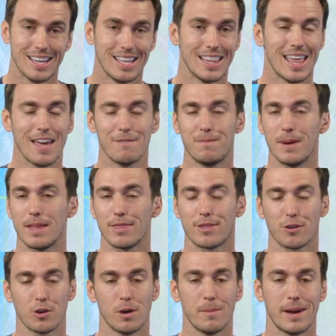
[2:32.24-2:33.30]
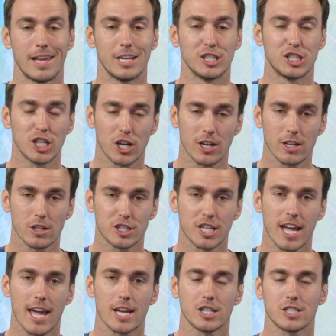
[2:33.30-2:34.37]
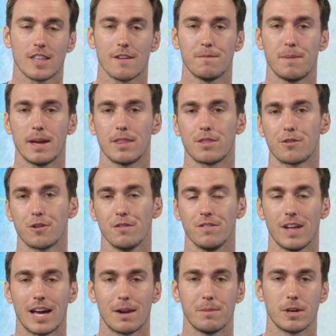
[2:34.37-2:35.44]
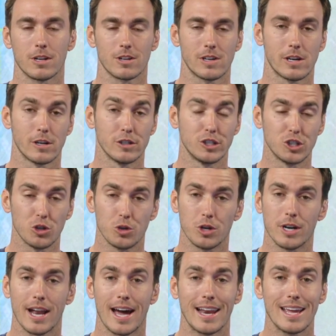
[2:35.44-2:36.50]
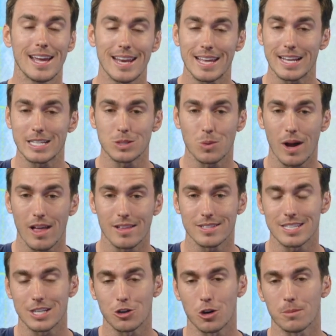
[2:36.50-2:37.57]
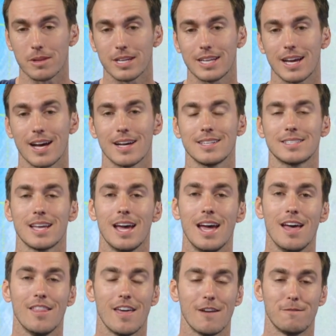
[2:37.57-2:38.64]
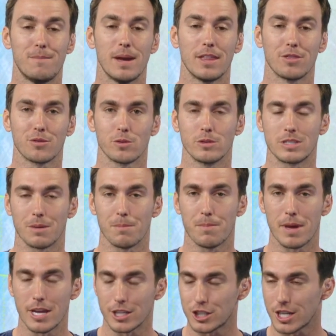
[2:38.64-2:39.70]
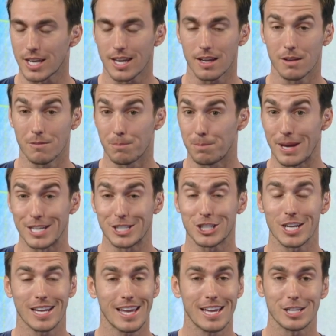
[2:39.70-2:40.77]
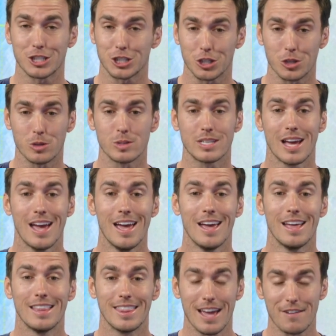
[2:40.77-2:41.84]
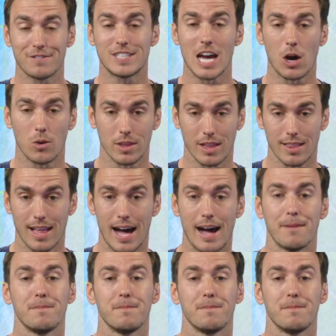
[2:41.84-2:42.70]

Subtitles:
They've been through a managerial change. They've been through Vladimir Guerrero Jr. not hitting as well as he normally does. They've been through some pitching issues. They've dealt with a lot.